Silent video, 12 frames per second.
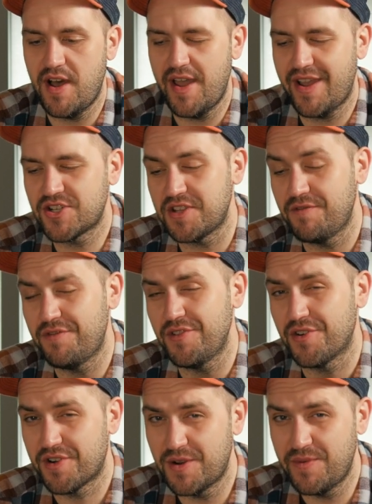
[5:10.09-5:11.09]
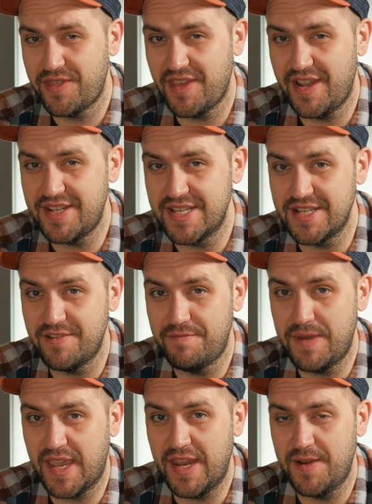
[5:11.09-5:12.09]
I actually flirted with the idea of
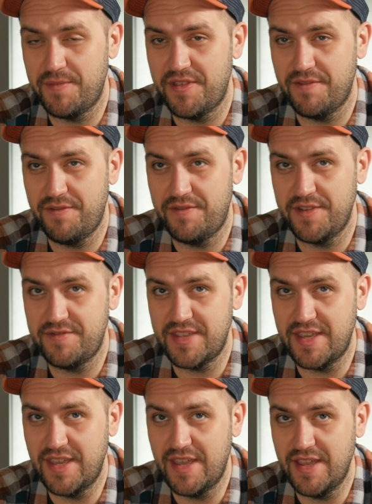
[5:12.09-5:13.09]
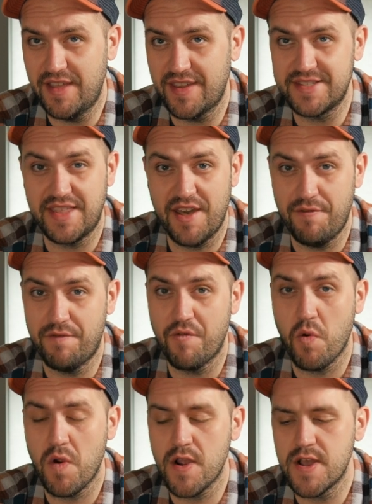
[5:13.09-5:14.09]
picking up the 50, I think it's the
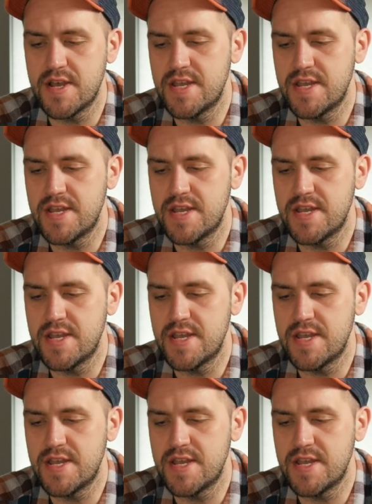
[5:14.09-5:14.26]
f4,